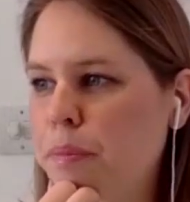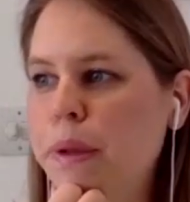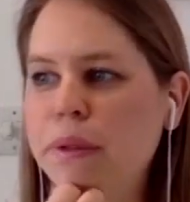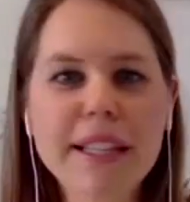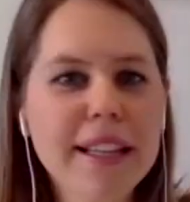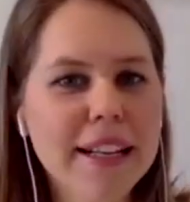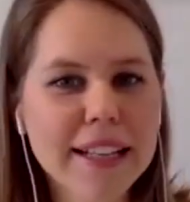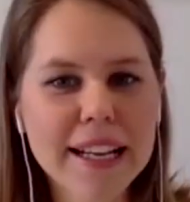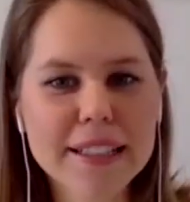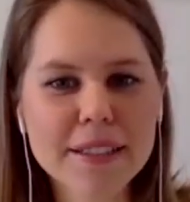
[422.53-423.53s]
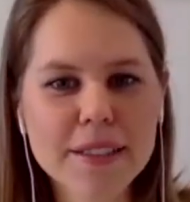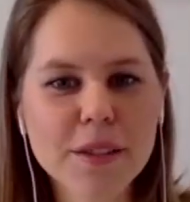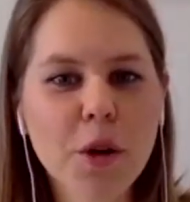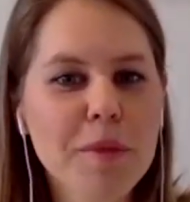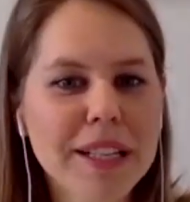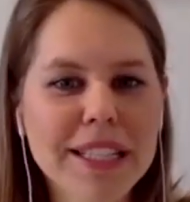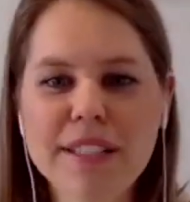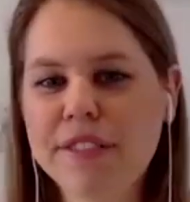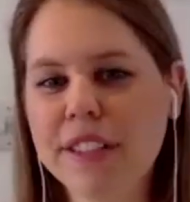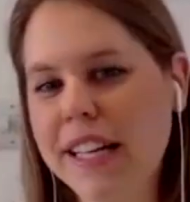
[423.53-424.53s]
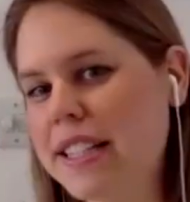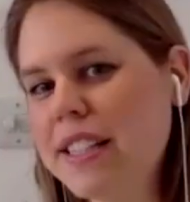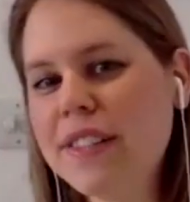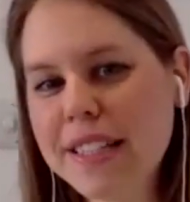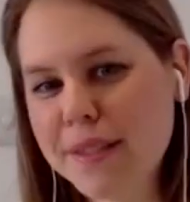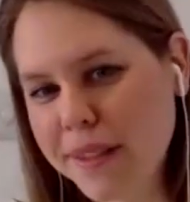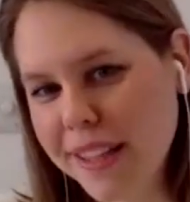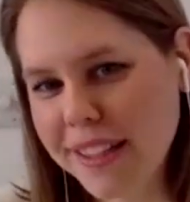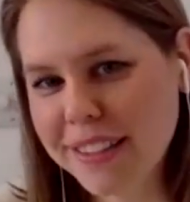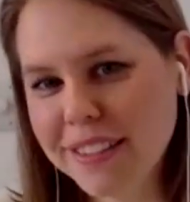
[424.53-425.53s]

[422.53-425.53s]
but really that has so many different activities within it